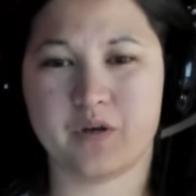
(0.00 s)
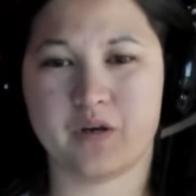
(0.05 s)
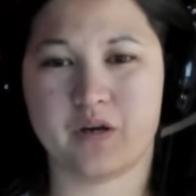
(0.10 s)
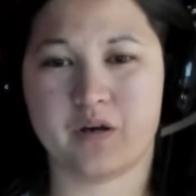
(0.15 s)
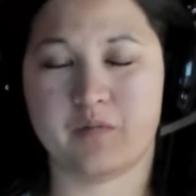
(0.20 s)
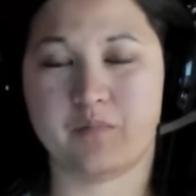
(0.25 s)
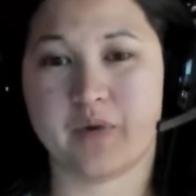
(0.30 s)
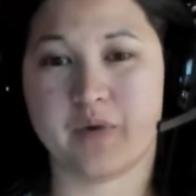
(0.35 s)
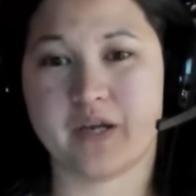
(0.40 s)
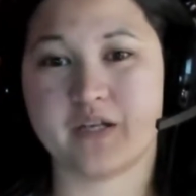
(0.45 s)

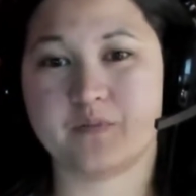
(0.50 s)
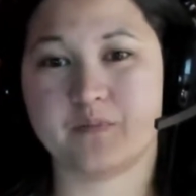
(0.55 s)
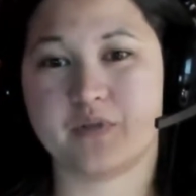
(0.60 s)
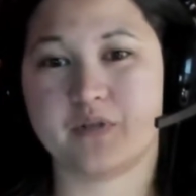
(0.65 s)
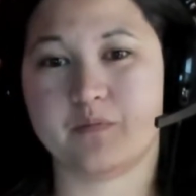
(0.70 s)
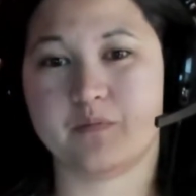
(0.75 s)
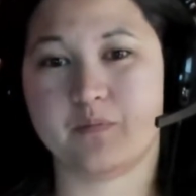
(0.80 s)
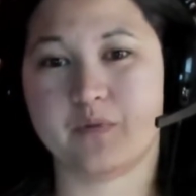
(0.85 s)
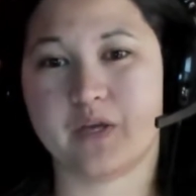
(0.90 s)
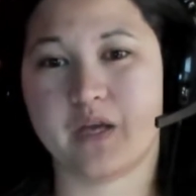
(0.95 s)
Mike's been
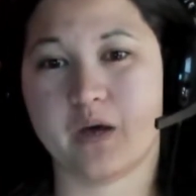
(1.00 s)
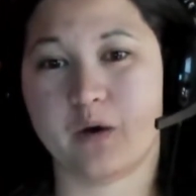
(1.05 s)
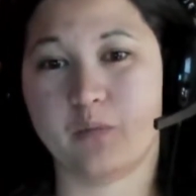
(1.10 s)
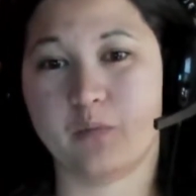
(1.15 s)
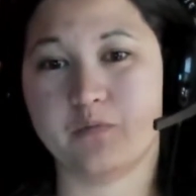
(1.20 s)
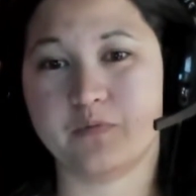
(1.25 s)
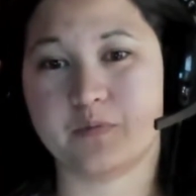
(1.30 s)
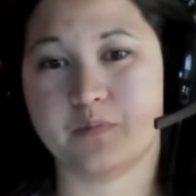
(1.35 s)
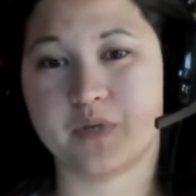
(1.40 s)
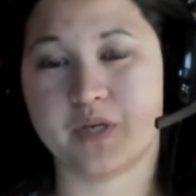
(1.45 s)
a big
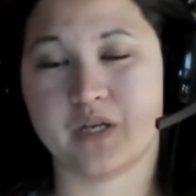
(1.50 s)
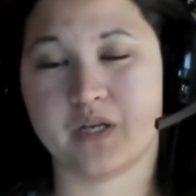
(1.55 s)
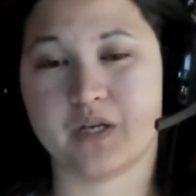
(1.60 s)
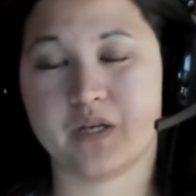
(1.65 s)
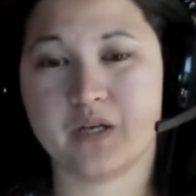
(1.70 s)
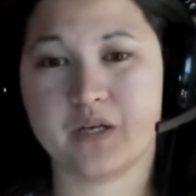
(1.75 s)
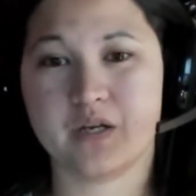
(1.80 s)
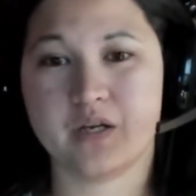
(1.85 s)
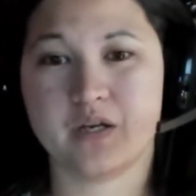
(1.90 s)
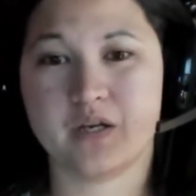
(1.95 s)
help to me.
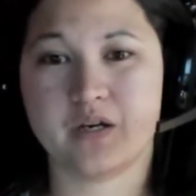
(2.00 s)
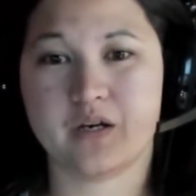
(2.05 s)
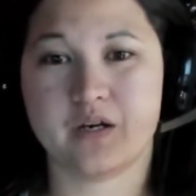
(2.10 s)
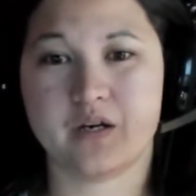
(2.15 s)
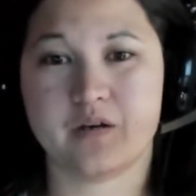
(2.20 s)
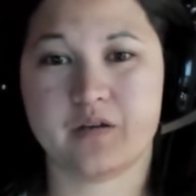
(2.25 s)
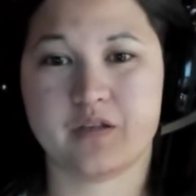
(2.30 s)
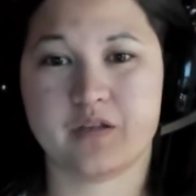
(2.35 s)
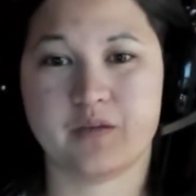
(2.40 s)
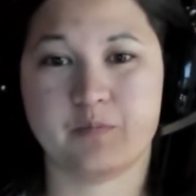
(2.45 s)

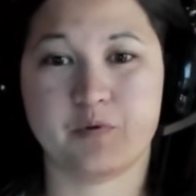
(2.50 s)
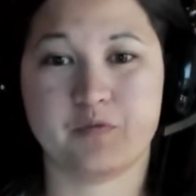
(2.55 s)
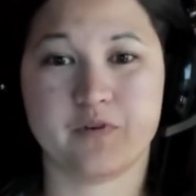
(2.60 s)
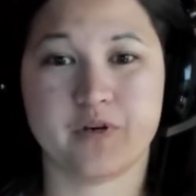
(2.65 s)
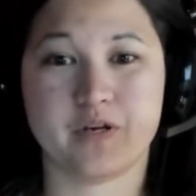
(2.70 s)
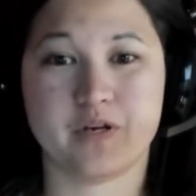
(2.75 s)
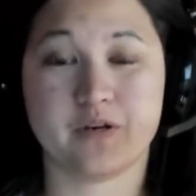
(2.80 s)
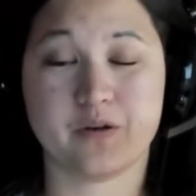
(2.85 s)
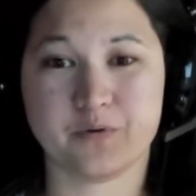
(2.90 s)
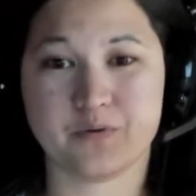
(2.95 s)
He
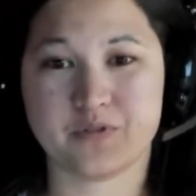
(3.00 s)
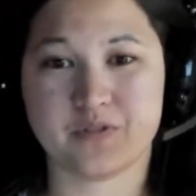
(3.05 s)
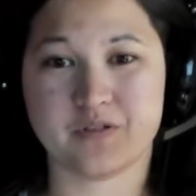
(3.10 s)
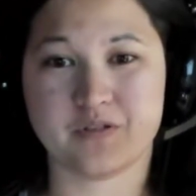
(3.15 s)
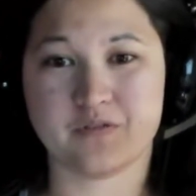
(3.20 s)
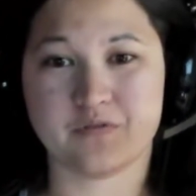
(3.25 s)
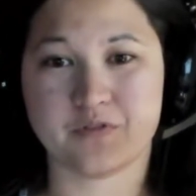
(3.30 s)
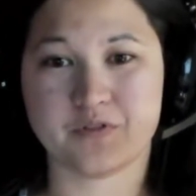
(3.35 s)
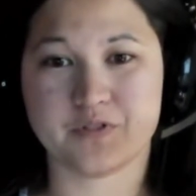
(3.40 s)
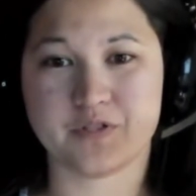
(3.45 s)
provided hosting
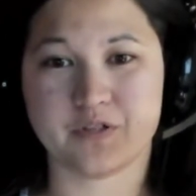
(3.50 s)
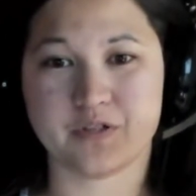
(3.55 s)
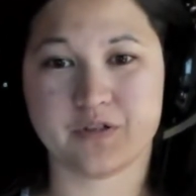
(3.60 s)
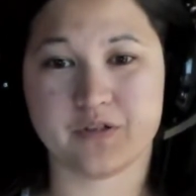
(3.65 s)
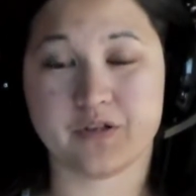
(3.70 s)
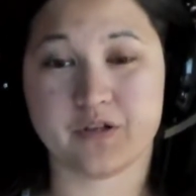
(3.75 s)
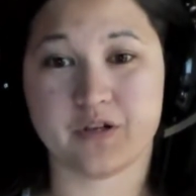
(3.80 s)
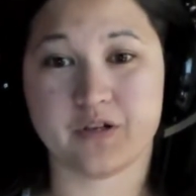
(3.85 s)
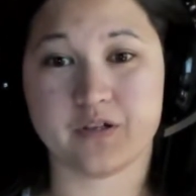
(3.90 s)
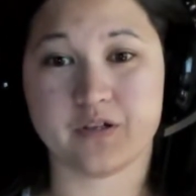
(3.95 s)
for
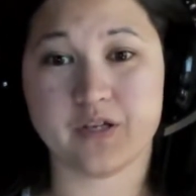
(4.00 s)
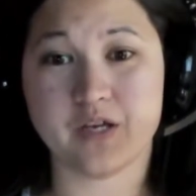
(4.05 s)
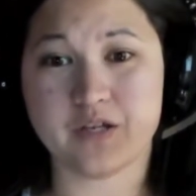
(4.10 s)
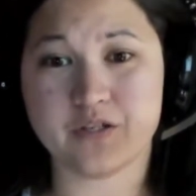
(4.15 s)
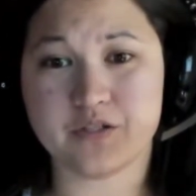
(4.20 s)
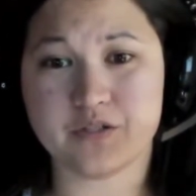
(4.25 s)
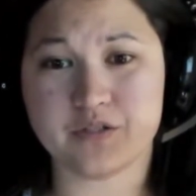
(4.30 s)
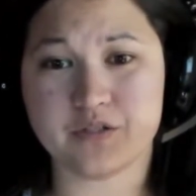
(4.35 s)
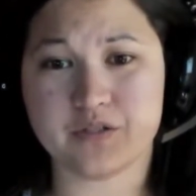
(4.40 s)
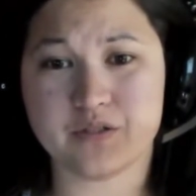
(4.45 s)
Salient
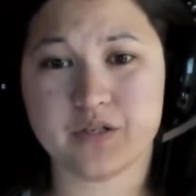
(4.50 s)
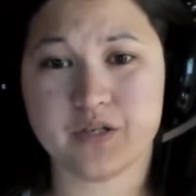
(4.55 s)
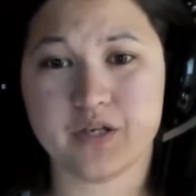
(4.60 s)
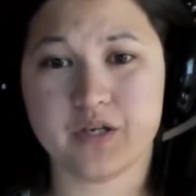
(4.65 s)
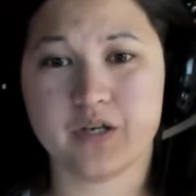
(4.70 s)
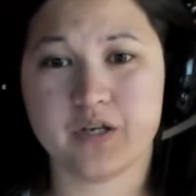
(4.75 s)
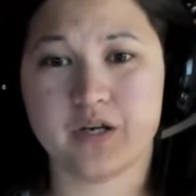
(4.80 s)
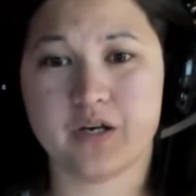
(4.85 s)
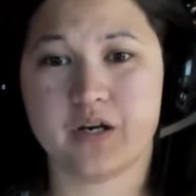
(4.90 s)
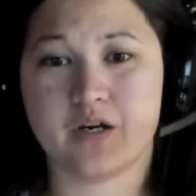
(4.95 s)
Colligation.
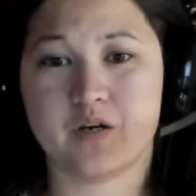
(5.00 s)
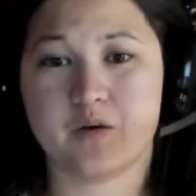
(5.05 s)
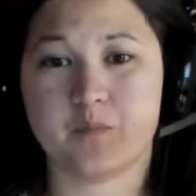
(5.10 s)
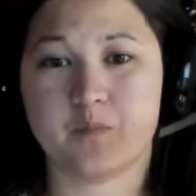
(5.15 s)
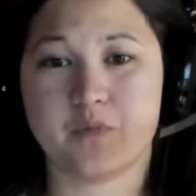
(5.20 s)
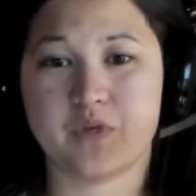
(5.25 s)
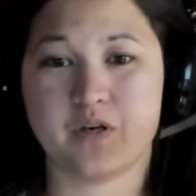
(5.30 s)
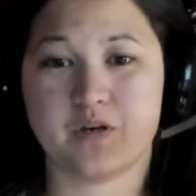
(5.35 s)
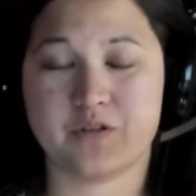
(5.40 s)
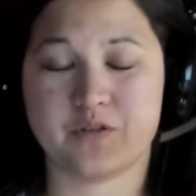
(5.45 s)

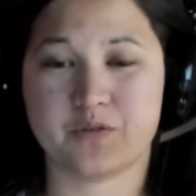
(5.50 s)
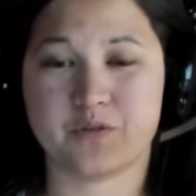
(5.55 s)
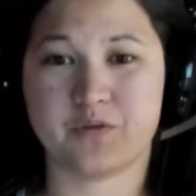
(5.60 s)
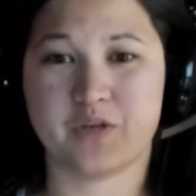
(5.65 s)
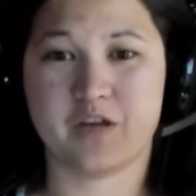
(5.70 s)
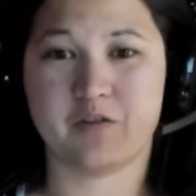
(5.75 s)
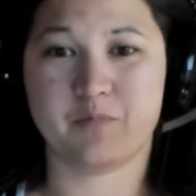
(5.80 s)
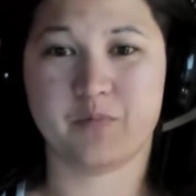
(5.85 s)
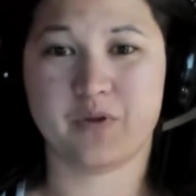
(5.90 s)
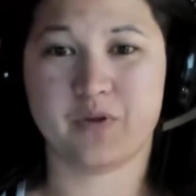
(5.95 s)
He also
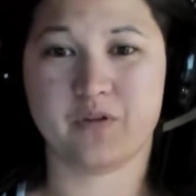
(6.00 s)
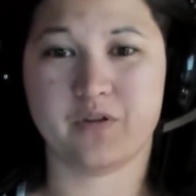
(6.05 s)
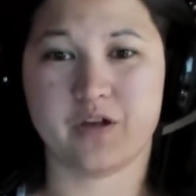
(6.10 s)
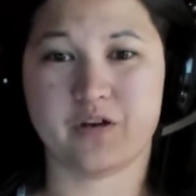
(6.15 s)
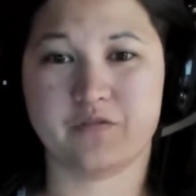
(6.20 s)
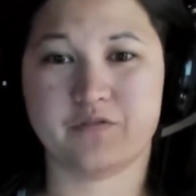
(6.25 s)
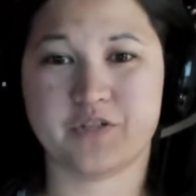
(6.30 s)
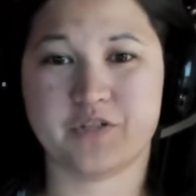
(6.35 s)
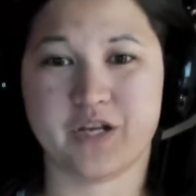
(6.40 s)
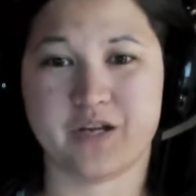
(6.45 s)
gave me a lot
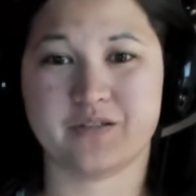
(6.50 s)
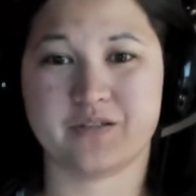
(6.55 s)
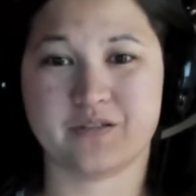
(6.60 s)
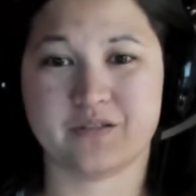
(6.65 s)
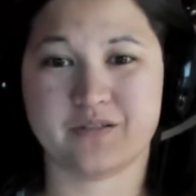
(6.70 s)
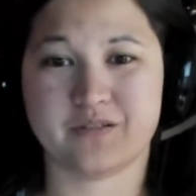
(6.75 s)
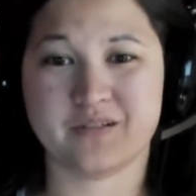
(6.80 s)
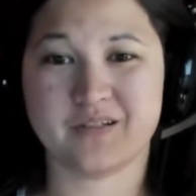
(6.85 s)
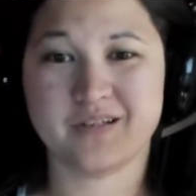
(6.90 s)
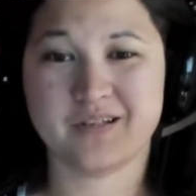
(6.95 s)
of
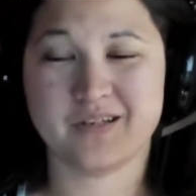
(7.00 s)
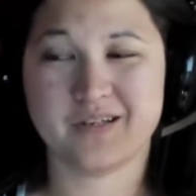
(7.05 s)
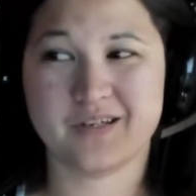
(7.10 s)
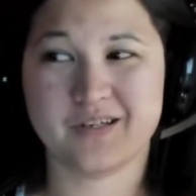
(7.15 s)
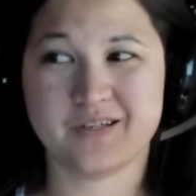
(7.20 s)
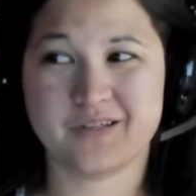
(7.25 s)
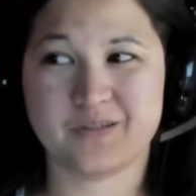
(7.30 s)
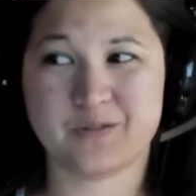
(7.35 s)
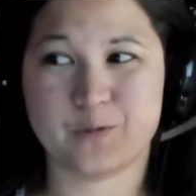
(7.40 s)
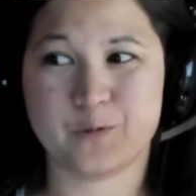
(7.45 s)
chances
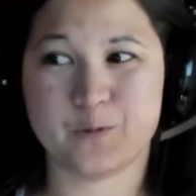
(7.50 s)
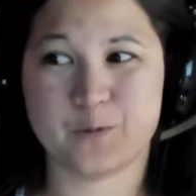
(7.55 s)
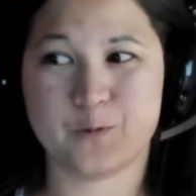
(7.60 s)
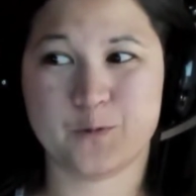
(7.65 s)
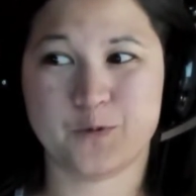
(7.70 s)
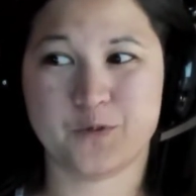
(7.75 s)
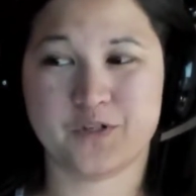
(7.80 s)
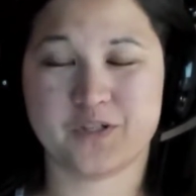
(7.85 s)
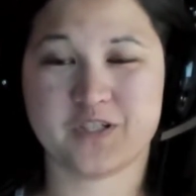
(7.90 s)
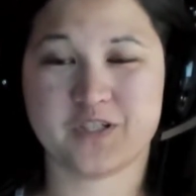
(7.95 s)

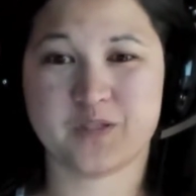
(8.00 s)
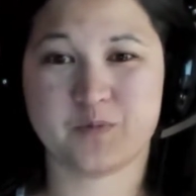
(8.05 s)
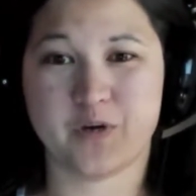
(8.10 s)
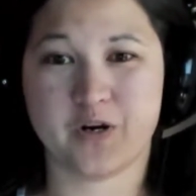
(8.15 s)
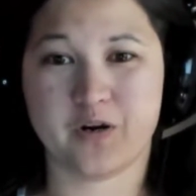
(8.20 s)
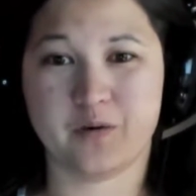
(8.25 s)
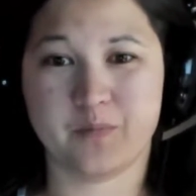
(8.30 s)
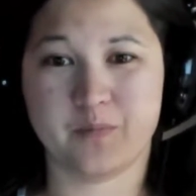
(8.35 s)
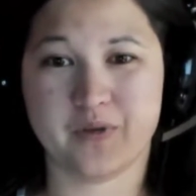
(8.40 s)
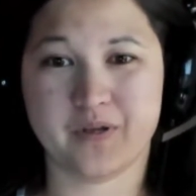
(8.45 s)
to
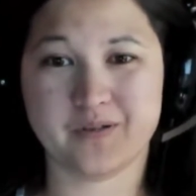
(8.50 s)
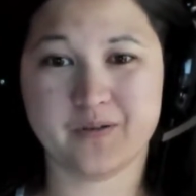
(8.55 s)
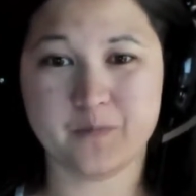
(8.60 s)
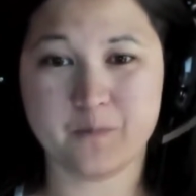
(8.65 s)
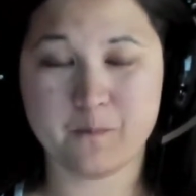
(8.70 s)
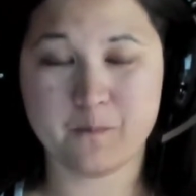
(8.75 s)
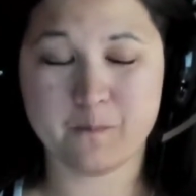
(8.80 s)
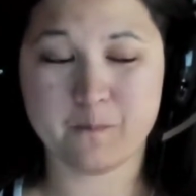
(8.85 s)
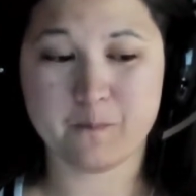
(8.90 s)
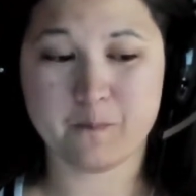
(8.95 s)
experiment,
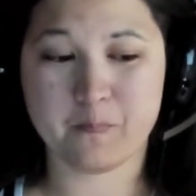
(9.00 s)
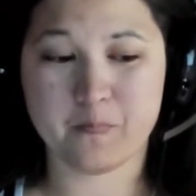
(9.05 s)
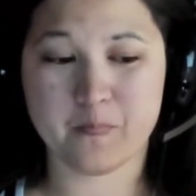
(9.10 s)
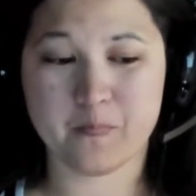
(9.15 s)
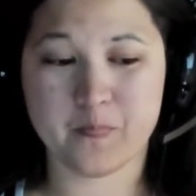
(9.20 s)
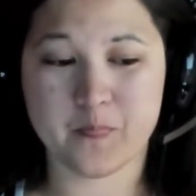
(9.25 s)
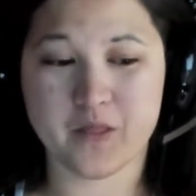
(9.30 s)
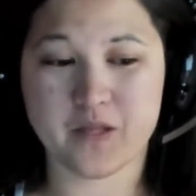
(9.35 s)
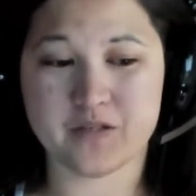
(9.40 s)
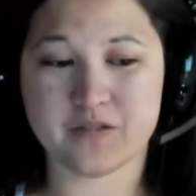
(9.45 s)

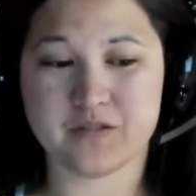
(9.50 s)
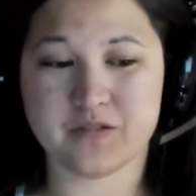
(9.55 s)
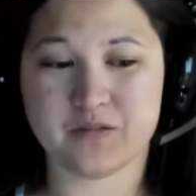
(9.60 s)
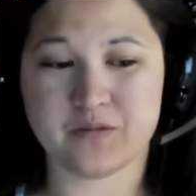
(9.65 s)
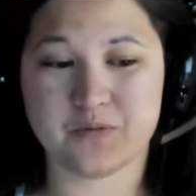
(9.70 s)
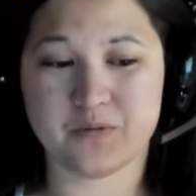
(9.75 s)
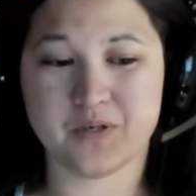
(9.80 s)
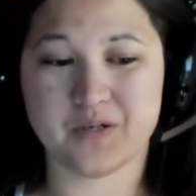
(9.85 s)
to